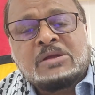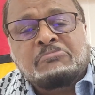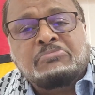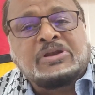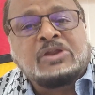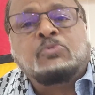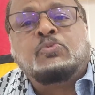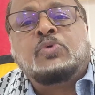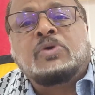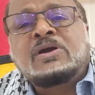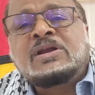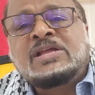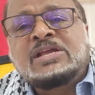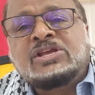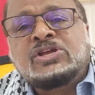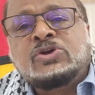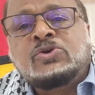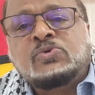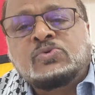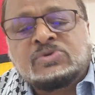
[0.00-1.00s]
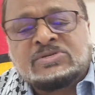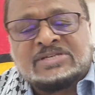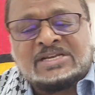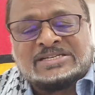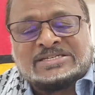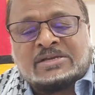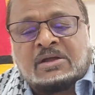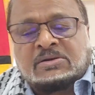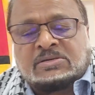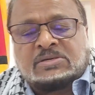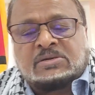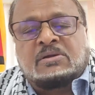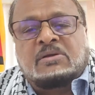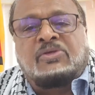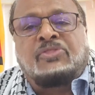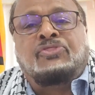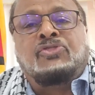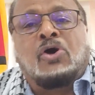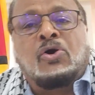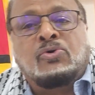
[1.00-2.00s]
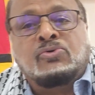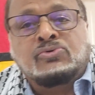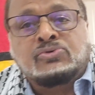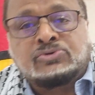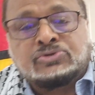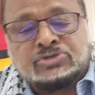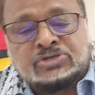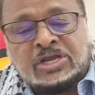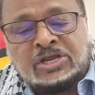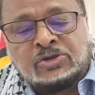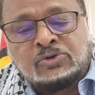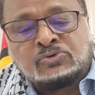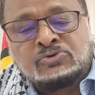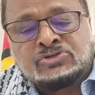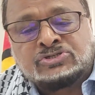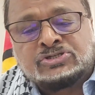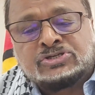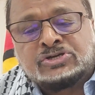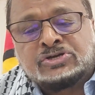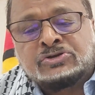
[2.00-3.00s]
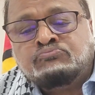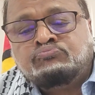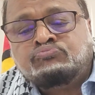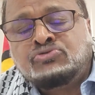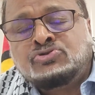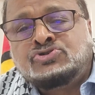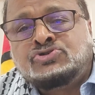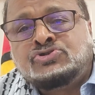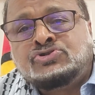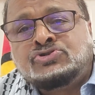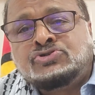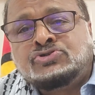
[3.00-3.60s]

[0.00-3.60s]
But the word he used is not those. He used push,